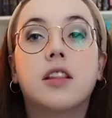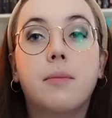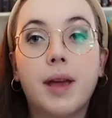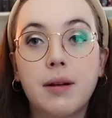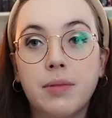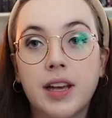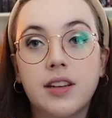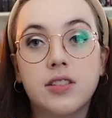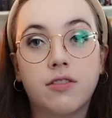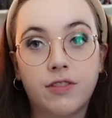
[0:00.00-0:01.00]
The main plan
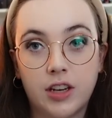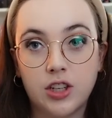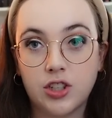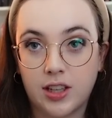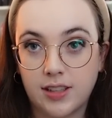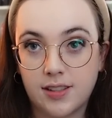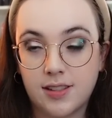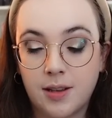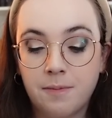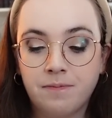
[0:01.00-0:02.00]
is to finish this.